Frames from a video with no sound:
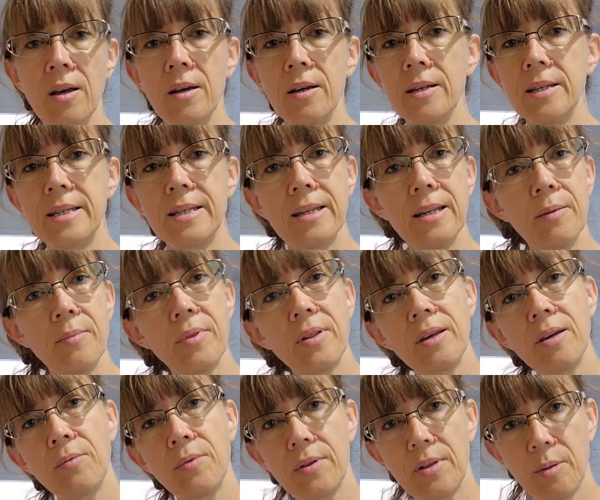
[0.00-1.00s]
Same
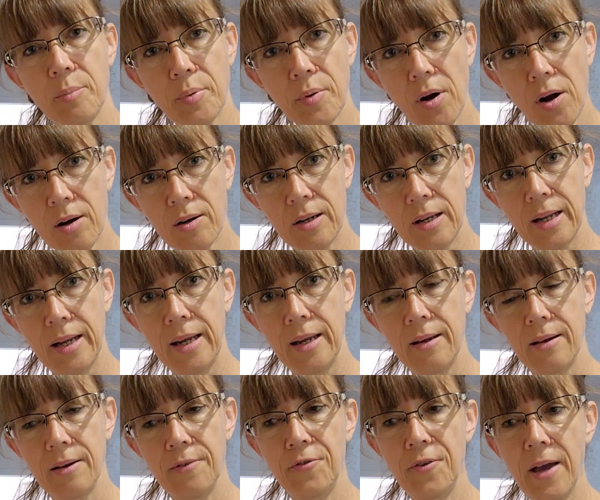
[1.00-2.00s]
thing with the broccoli.
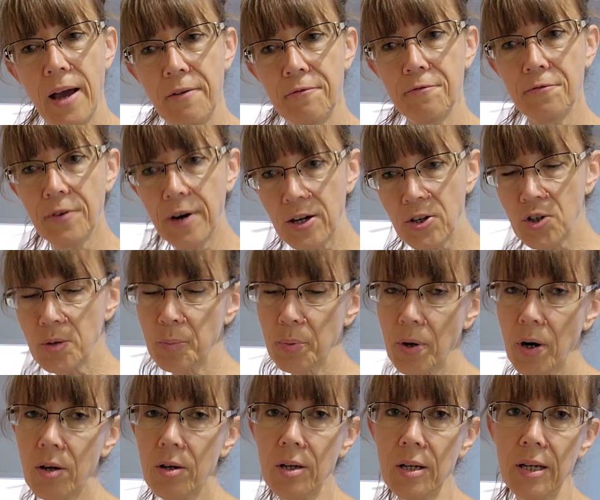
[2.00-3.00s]
If you have fresh
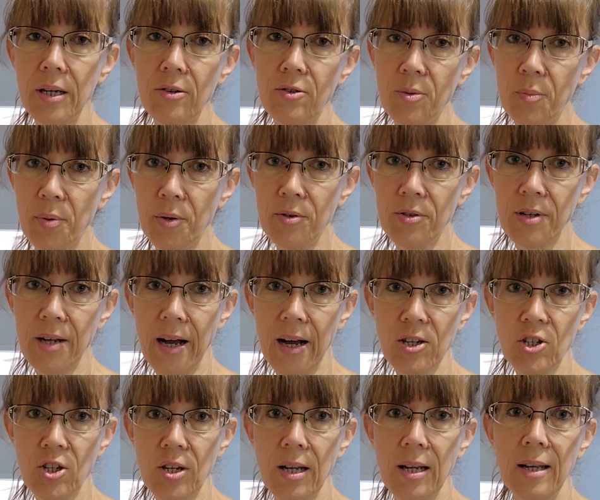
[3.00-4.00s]
broccoli, you're supposed to
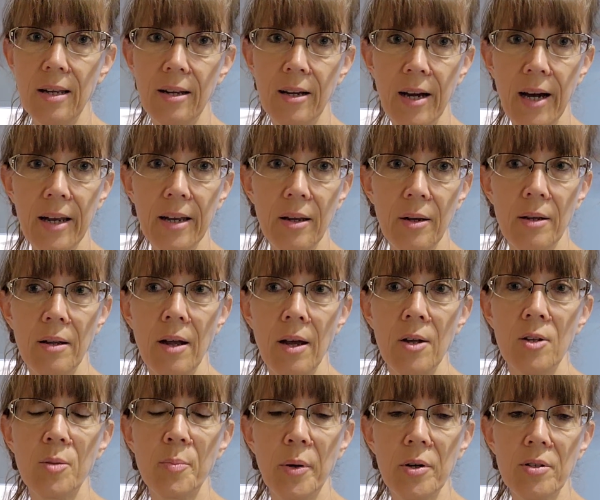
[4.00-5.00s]
actually cut it
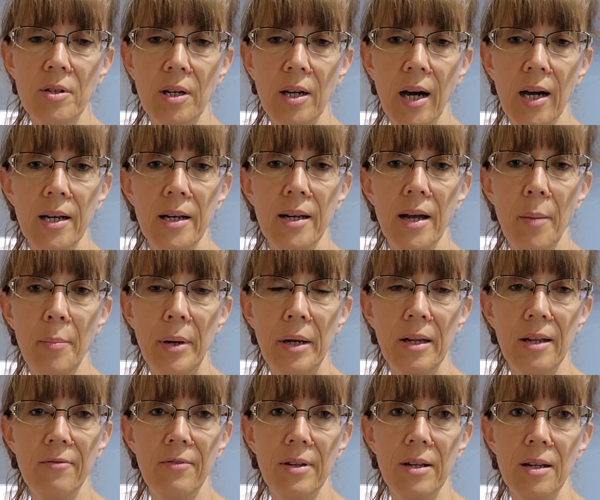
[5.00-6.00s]
up and
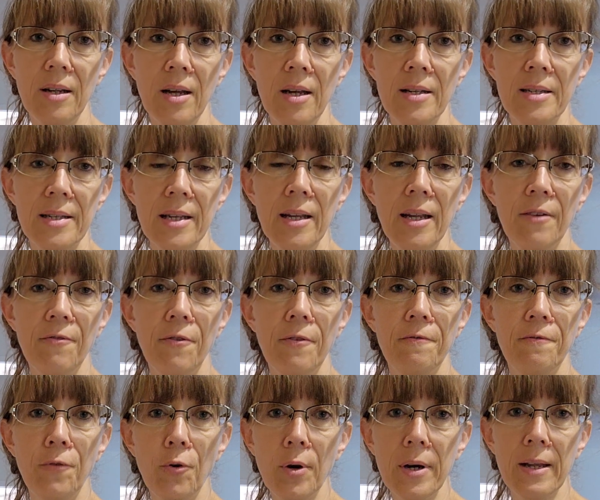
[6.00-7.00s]
leave it sitting for
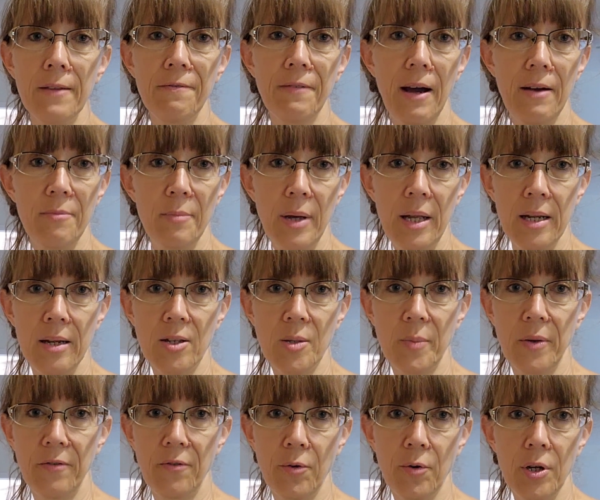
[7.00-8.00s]
45 minutes
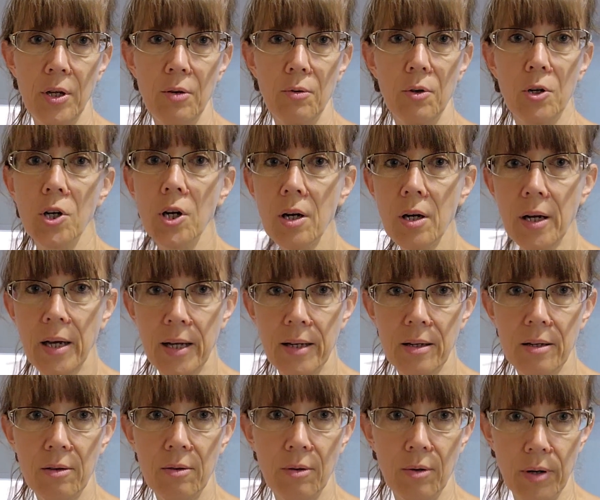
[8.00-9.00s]
before you cook it
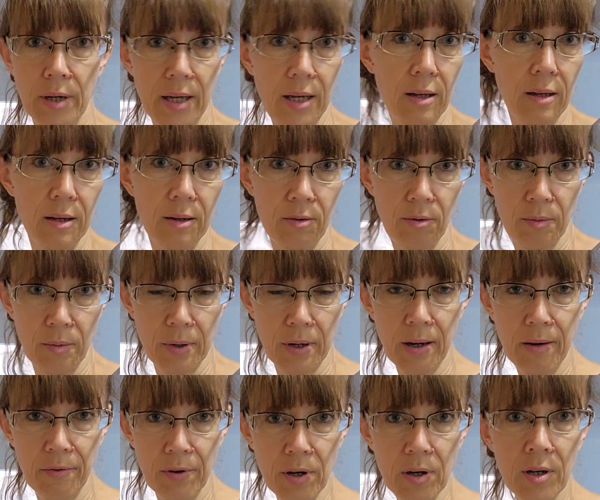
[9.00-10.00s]
or eat it or
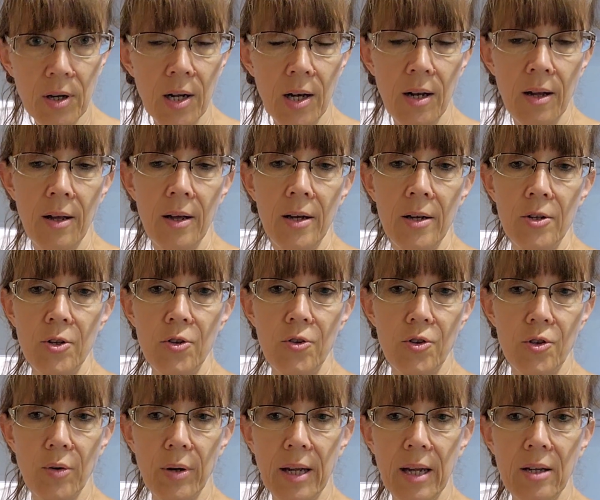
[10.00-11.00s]
whatever,
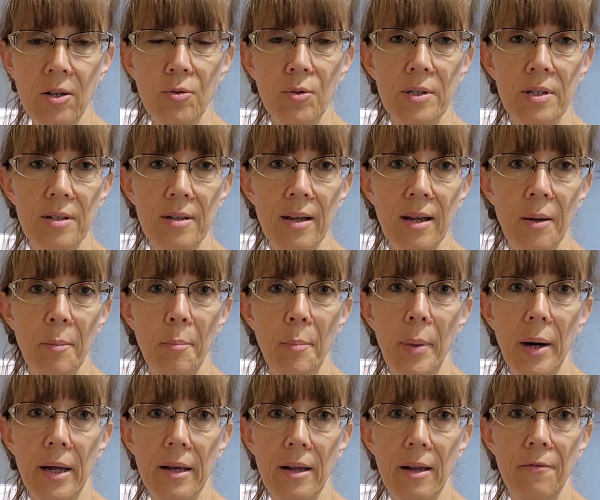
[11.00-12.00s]
so it can do its thing.
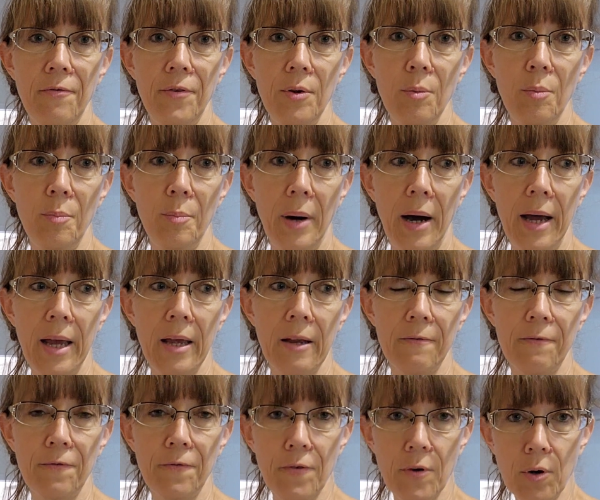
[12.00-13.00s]
But if you buy it
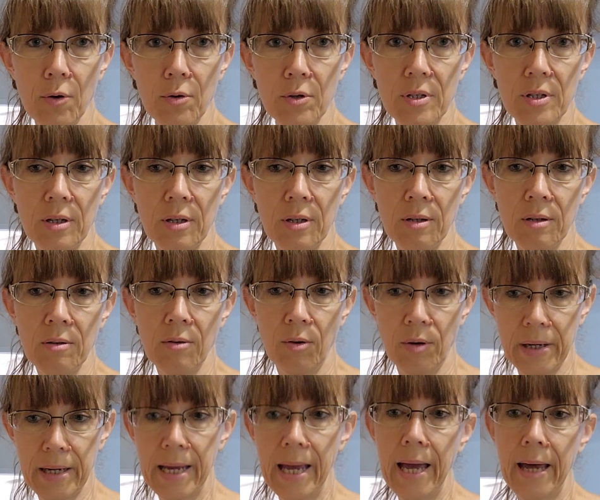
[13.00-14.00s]
frozen,
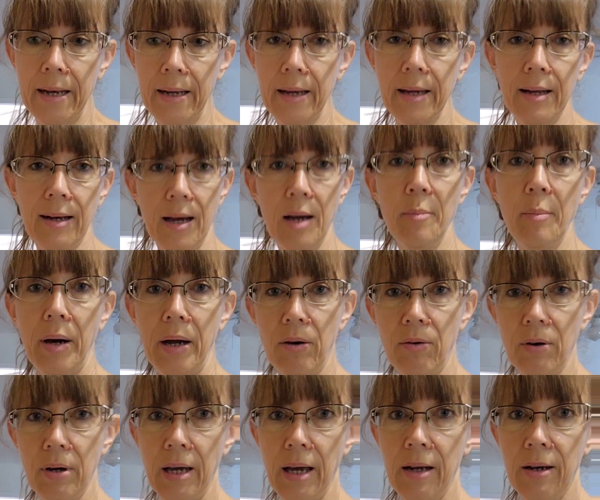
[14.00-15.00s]
organic, and I buy
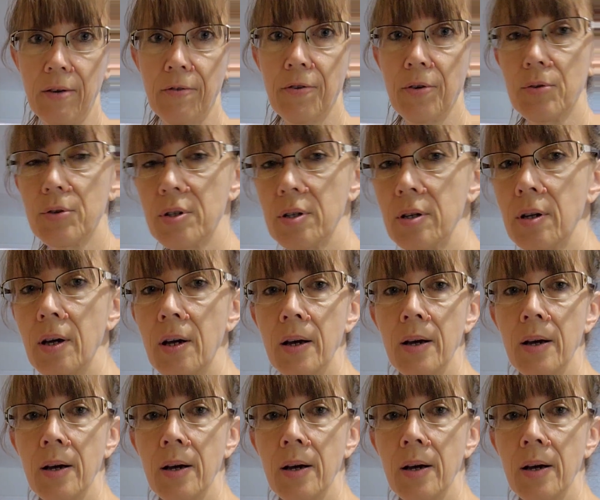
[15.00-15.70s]
organic frozen,